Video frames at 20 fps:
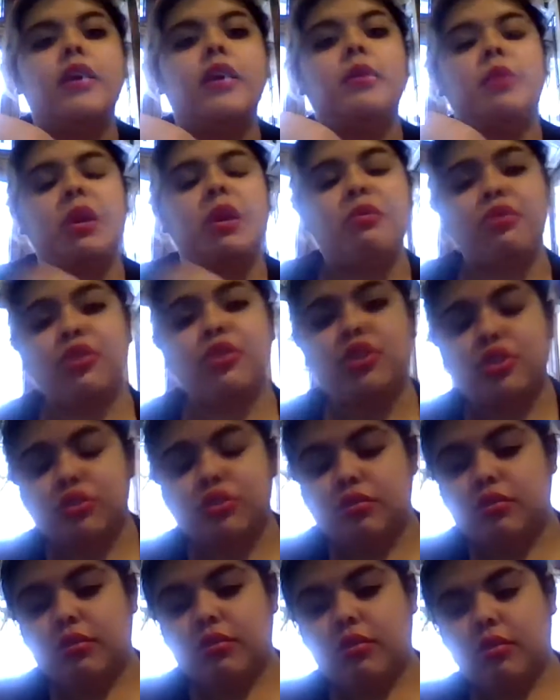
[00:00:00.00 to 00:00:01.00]
People
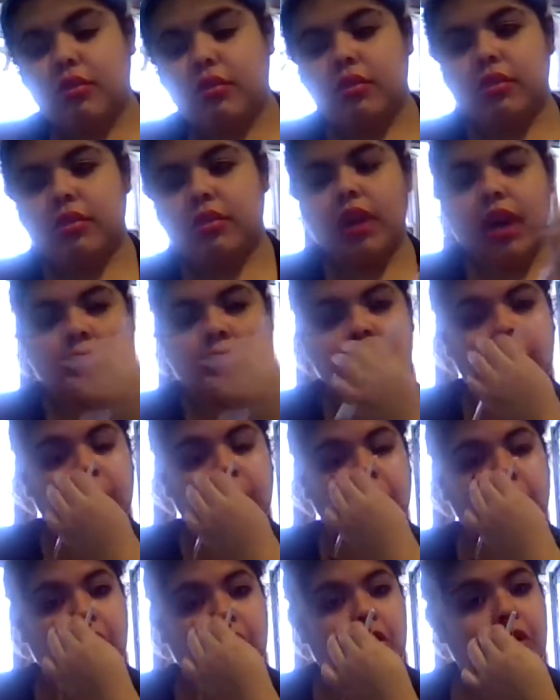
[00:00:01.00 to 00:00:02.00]
do
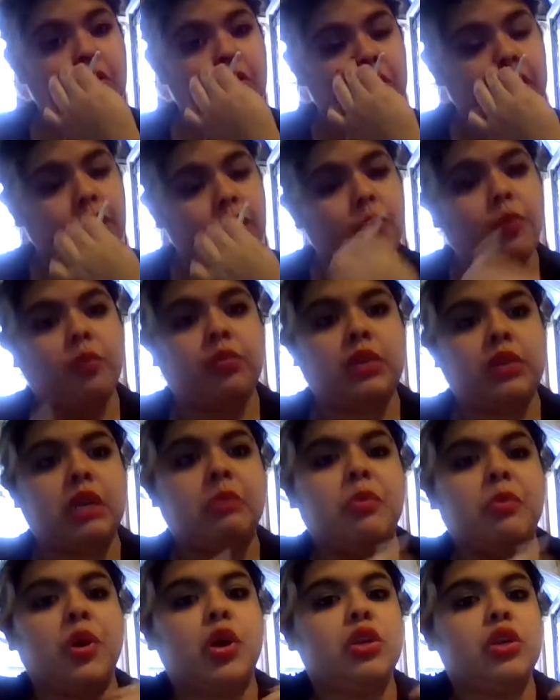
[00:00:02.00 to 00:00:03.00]
go and
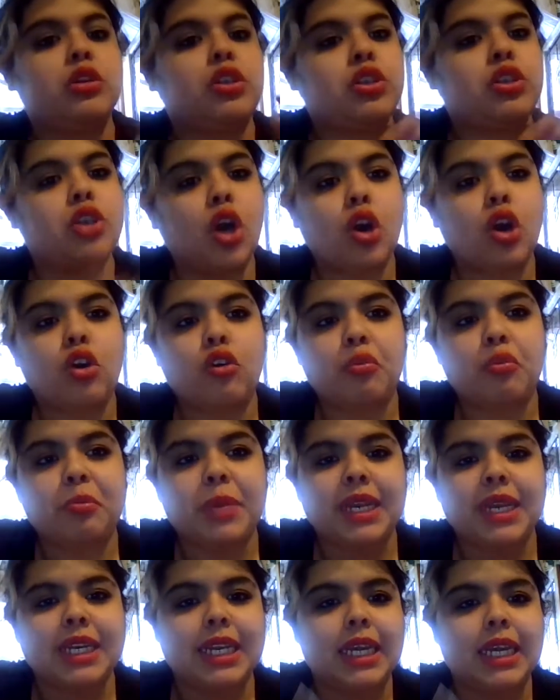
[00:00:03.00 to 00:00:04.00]
put soap,
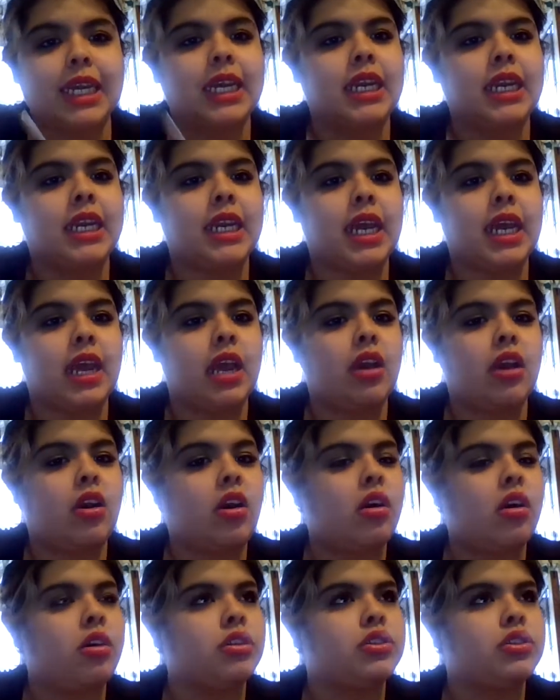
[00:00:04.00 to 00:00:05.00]
and then they
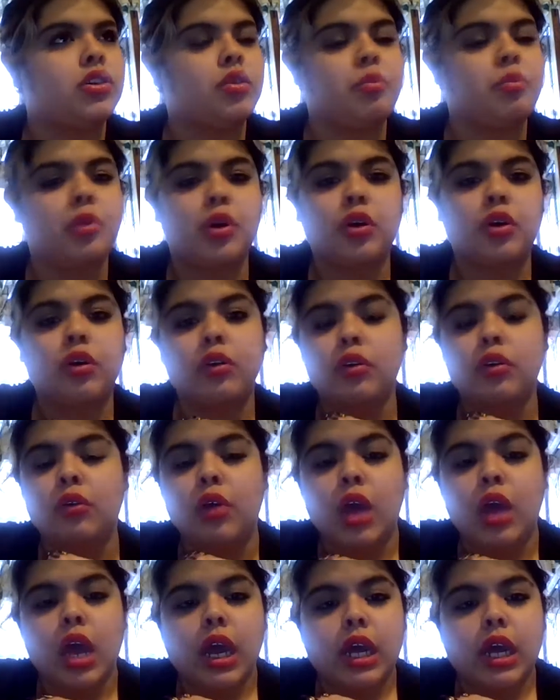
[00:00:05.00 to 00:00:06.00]
also put
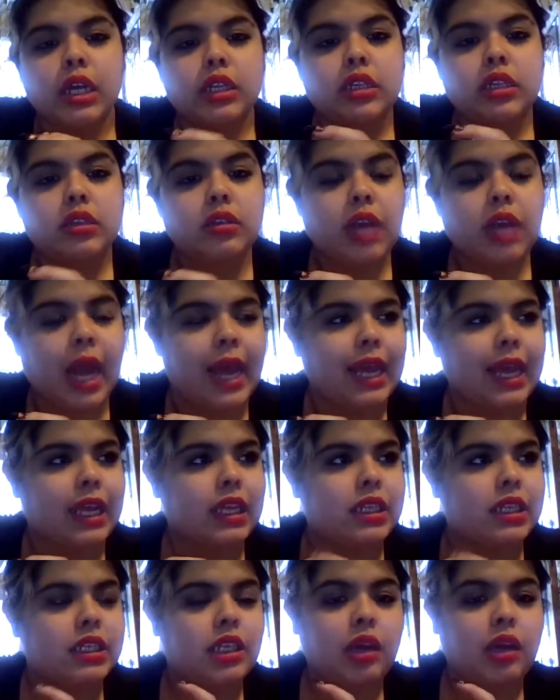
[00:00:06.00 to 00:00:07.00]

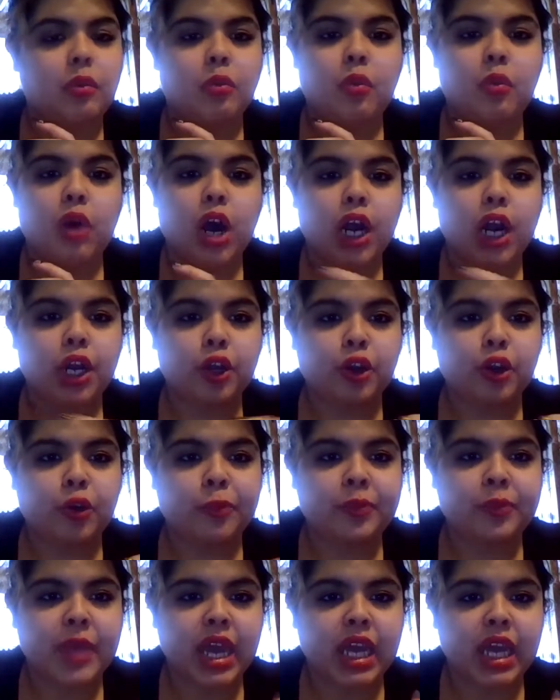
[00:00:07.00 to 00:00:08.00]
like some
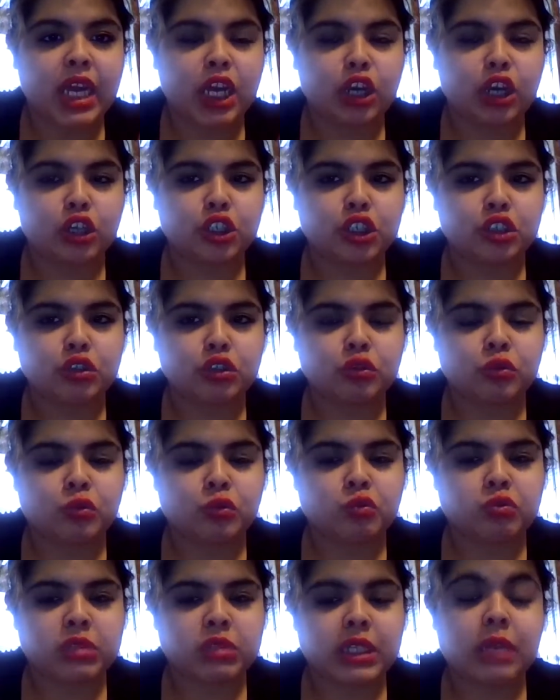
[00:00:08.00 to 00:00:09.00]
water, and
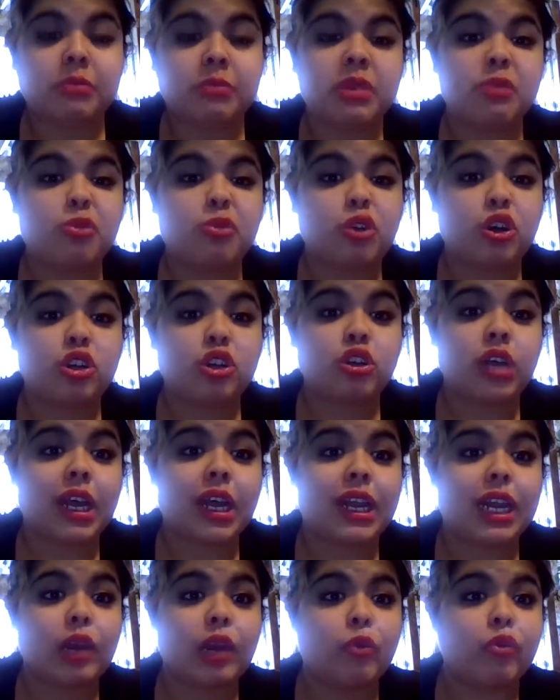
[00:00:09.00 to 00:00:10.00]
some people also
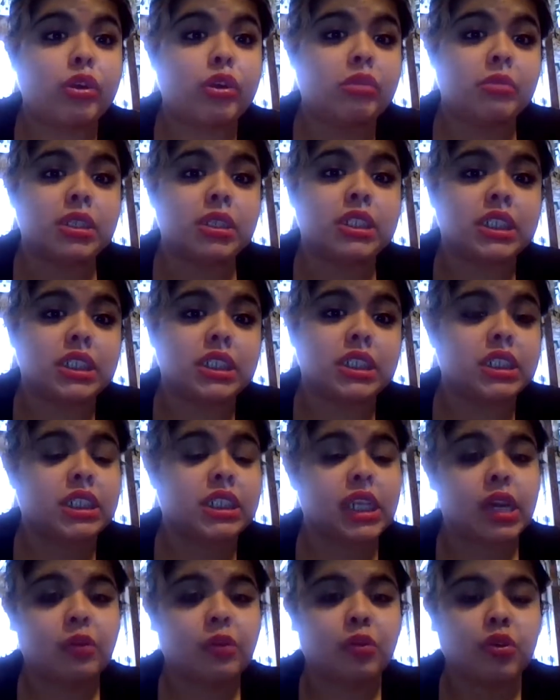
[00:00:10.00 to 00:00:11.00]
have like weird machines
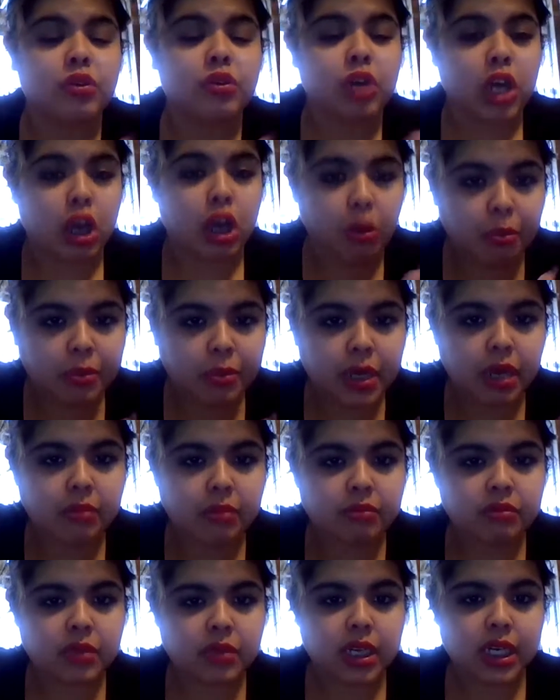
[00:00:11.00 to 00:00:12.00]
that will help
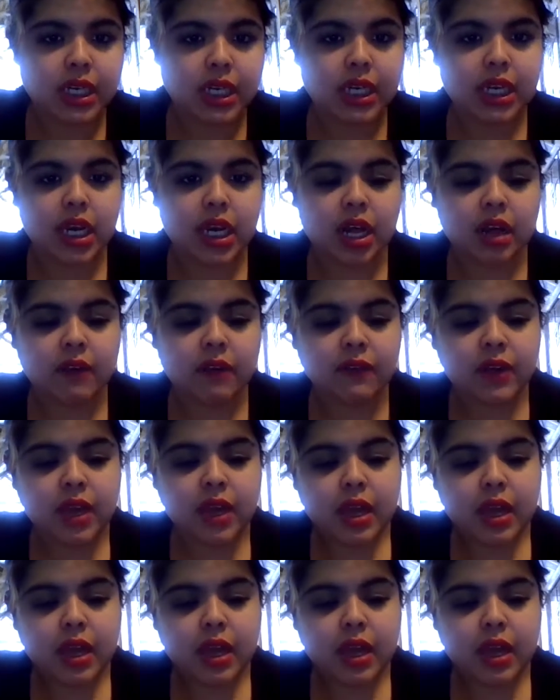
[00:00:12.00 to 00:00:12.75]
them clean it off.